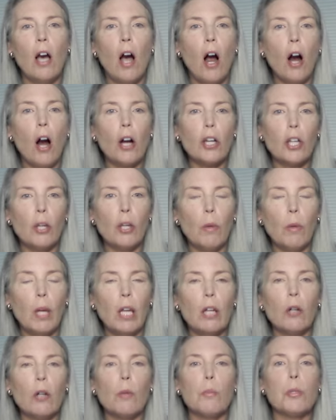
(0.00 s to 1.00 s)

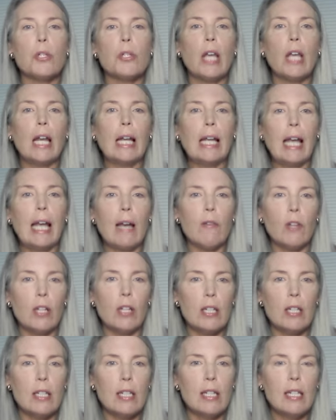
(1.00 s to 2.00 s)
arguing or presenting
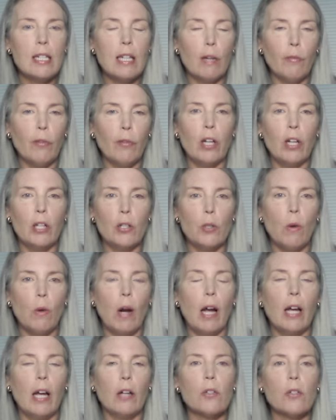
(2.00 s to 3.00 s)
evidence different at
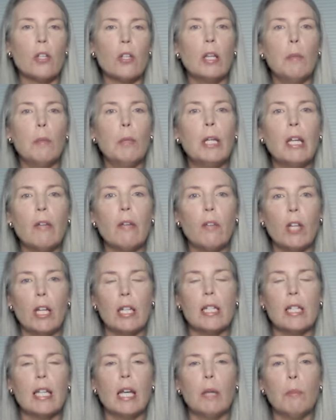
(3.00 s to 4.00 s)
trial. So let me give you an
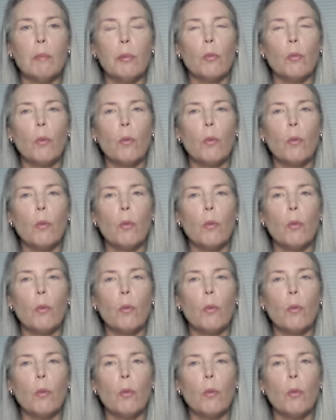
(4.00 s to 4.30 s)
example.